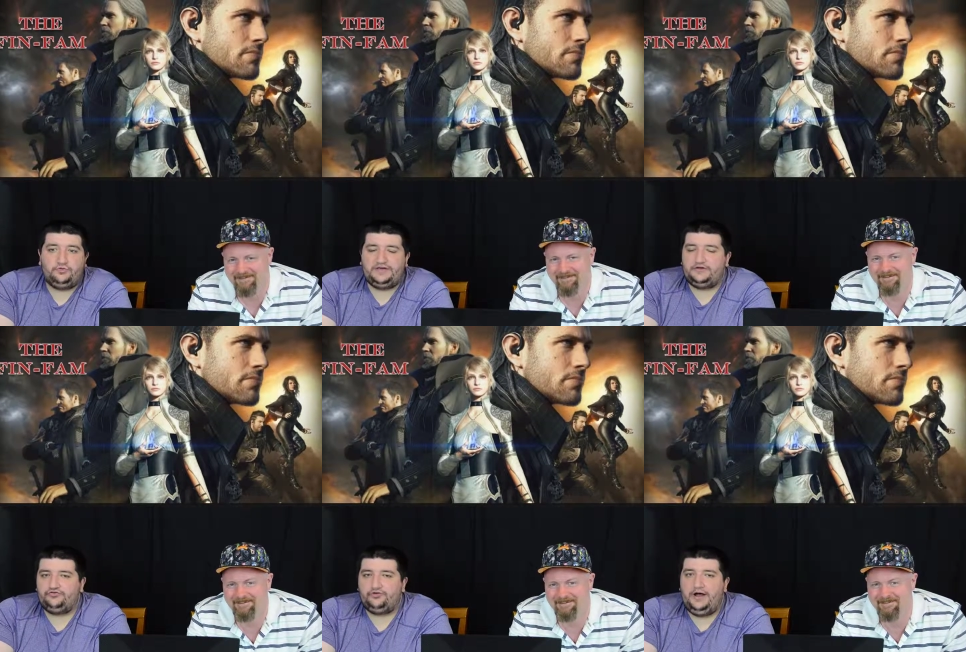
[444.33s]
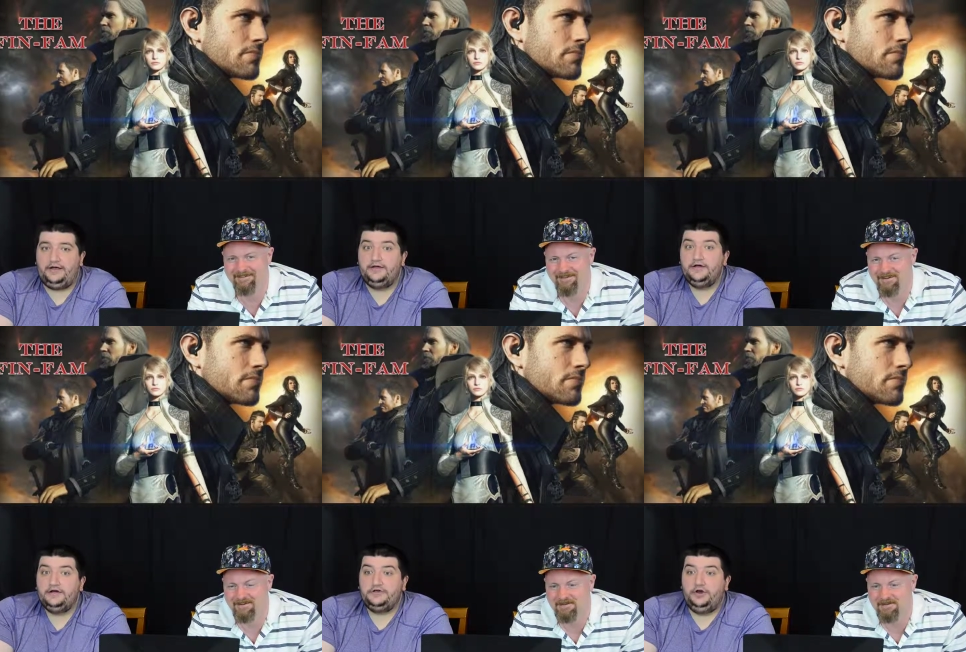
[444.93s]
Speaker 1: we can try to,
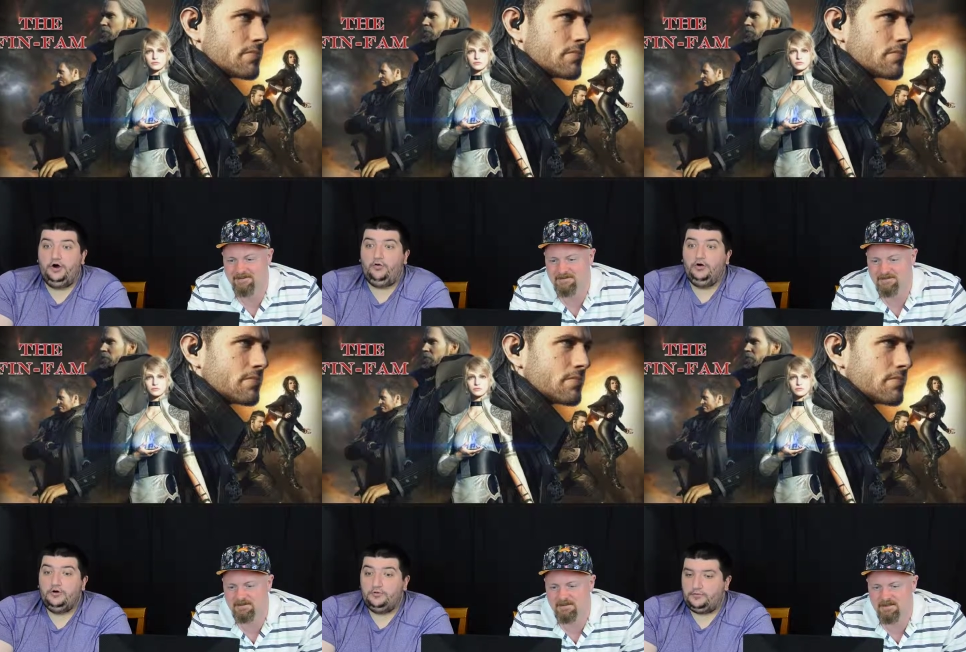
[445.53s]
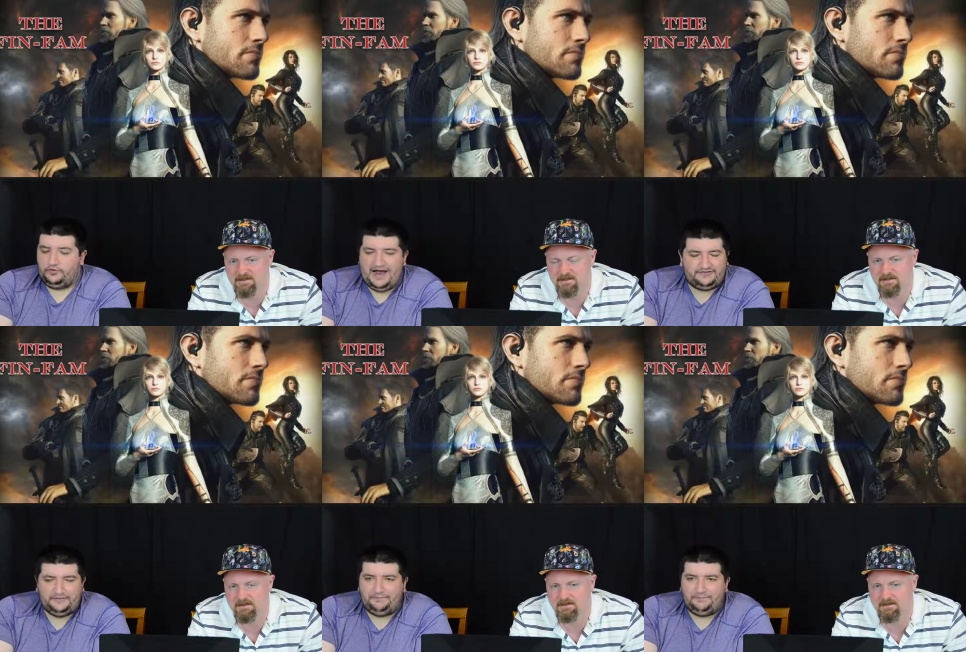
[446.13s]
you know, crack some